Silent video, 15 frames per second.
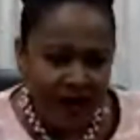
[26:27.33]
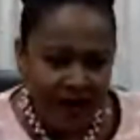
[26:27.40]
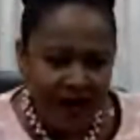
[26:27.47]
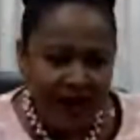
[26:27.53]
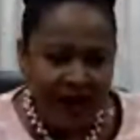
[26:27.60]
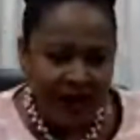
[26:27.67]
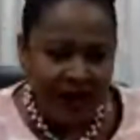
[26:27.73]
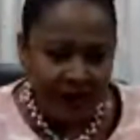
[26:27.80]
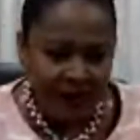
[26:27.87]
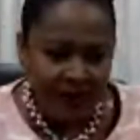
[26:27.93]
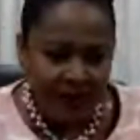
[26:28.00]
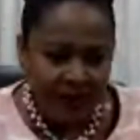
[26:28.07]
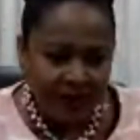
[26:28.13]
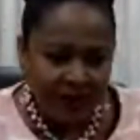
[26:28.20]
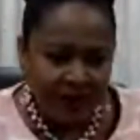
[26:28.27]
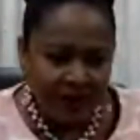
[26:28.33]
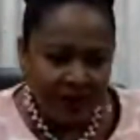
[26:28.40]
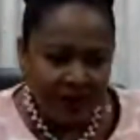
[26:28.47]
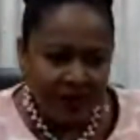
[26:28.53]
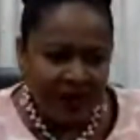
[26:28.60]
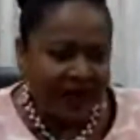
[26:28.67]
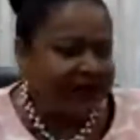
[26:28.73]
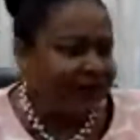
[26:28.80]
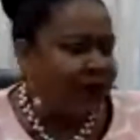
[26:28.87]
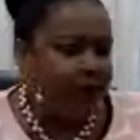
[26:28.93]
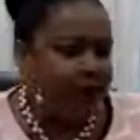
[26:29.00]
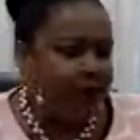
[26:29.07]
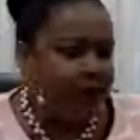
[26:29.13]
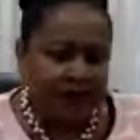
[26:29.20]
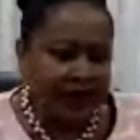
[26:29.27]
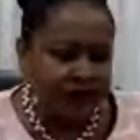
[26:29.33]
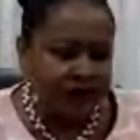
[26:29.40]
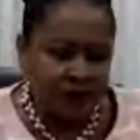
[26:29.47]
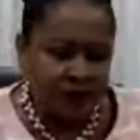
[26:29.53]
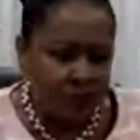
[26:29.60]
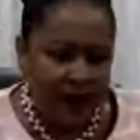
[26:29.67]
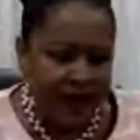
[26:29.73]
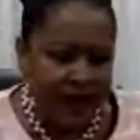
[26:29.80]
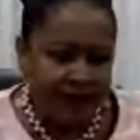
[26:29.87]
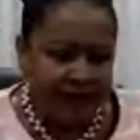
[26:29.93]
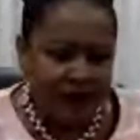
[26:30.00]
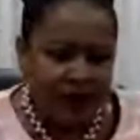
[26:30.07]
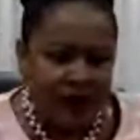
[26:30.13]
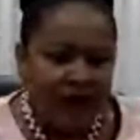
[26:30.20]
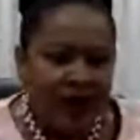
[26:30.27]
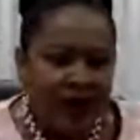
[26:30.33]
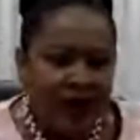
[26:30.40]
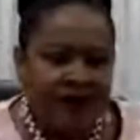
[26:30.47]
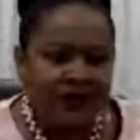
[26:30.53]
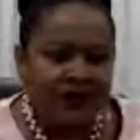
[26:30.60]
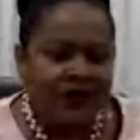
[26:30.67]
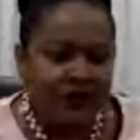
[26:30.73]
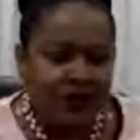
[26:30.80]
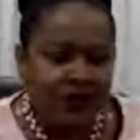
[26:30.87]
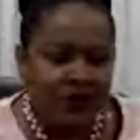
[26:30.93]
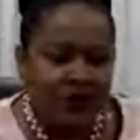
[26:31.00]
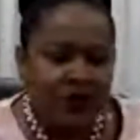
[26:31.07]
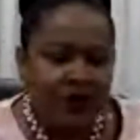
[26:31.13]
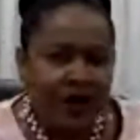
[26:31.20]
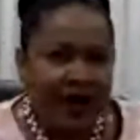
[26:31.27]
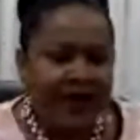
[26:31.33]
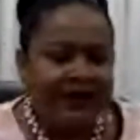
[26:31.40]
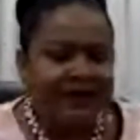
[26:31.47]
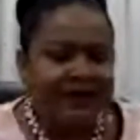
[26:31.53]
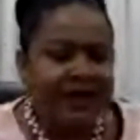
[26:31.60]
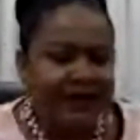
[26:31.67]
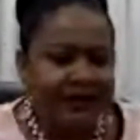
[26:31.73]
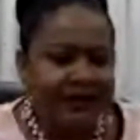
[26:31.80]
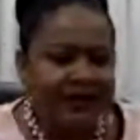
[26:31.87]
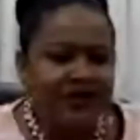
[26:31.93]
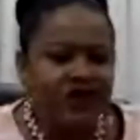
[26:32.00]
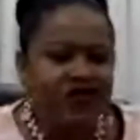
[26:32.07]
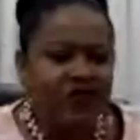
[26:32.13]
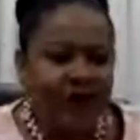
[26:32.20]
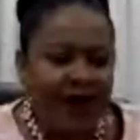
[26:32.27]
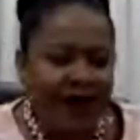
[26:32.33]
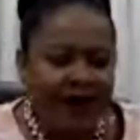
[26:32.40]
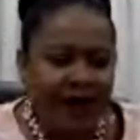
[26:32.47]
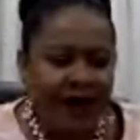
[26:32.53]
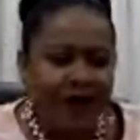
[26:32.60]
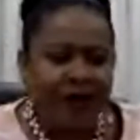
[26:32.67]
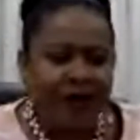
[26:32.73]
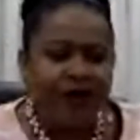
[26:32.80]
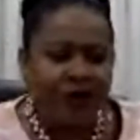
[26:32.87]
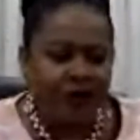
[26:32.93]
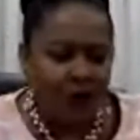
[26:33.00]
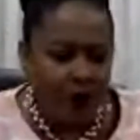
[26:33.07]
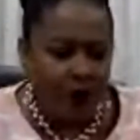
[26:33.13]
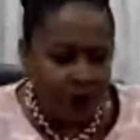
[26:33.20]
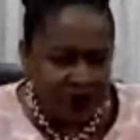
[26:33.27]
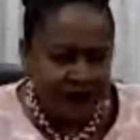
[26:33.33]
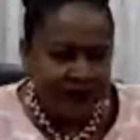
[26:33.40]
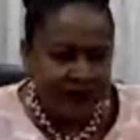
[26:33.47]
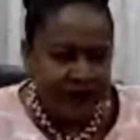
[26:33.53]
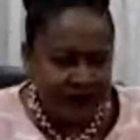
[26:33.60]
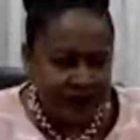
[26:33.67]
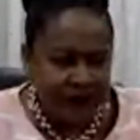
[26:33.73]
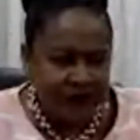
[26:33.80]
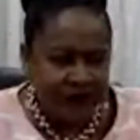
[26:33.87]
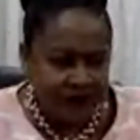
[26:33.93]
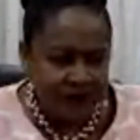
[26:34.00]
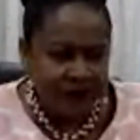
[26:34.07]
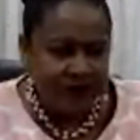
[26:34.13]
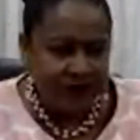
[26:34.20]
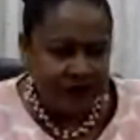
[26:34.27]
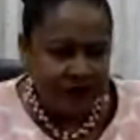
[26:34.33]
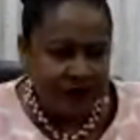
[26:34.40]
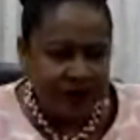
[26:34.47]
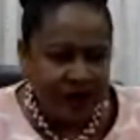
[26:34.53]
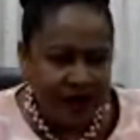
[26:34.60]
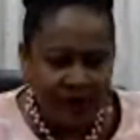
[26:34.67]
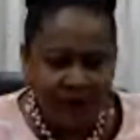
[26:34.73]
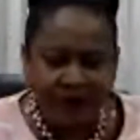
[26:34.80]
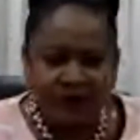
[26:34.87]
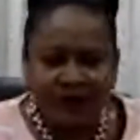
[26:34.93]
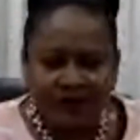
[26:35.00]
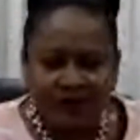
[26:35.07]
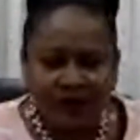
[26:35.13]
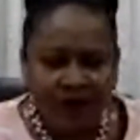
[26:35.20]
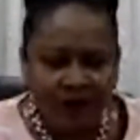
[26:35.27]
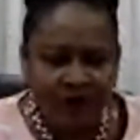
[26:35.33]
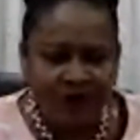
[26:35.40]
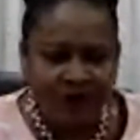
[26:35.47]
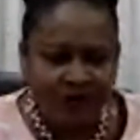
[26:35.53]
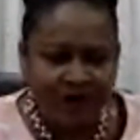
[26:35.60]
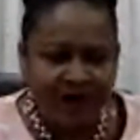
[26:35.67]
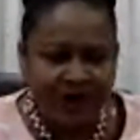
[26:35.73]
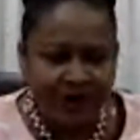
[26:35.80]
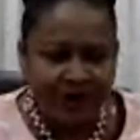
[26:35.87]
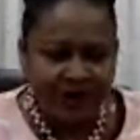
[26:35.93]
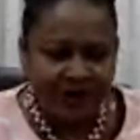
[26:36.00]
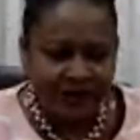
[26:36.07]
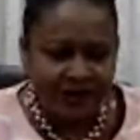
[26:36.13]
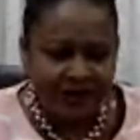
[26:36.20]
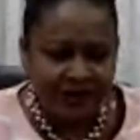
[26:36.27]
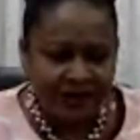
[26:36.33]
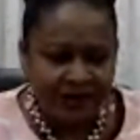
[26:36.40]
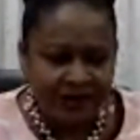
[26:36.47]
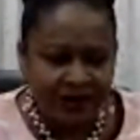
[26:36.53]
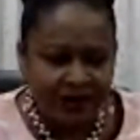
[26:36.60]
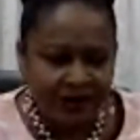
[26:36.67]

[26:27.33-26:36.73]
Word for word: I am, that's my work, that's not who I am. And so I take it in stride. I will not always be a secretary general. I will not always be an ambassador.